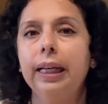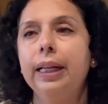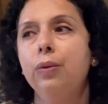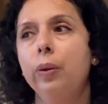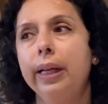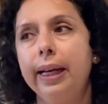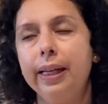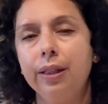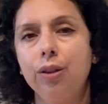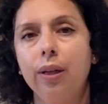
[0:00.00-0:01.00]
it will
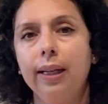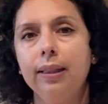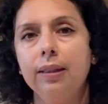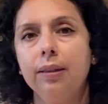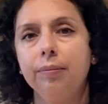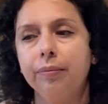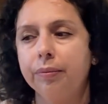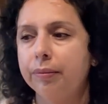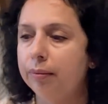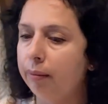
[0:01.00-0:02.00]
energize
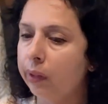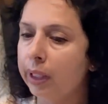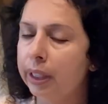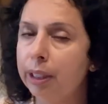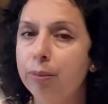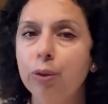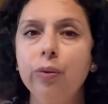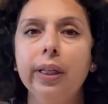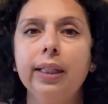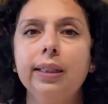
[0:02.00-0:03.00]
remove
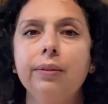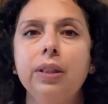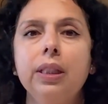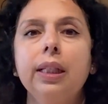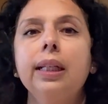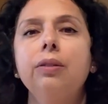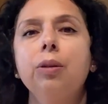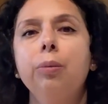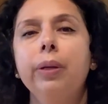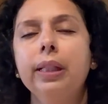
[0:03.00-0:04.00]
negativity it
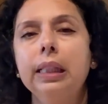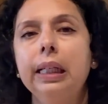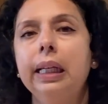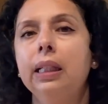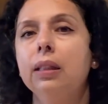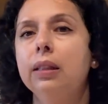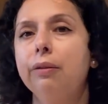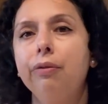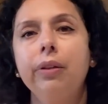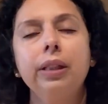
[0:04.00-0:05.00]
will bring the health
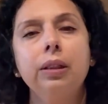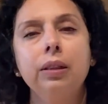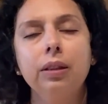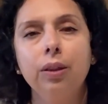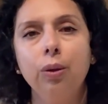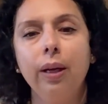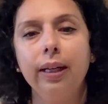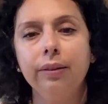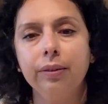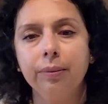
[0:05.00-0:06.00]
and freshness in your
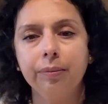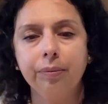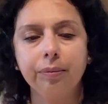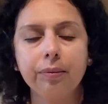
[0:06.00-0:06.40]
life